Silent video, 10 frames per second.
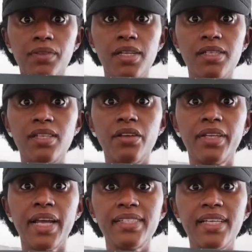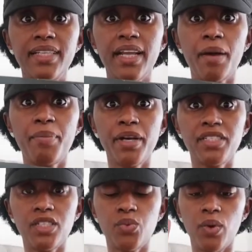So the next thing that I
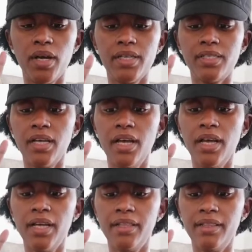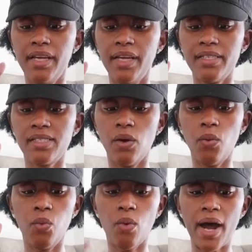purchased was this
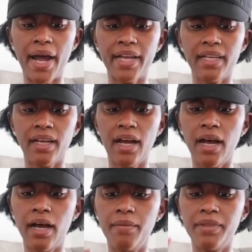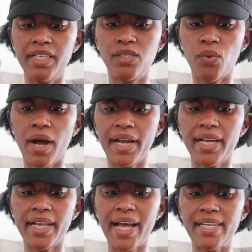wine, um, these wine
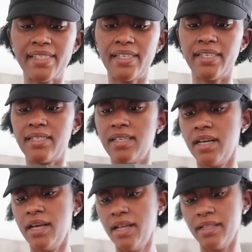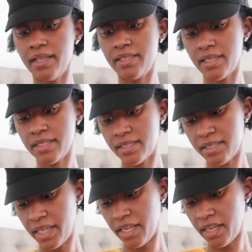glasses. This is
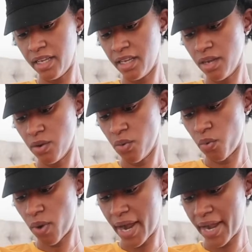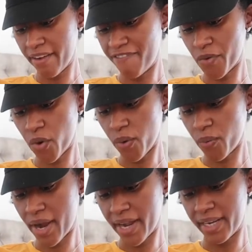the wine, four
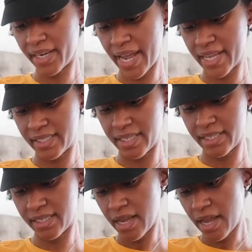wine glasses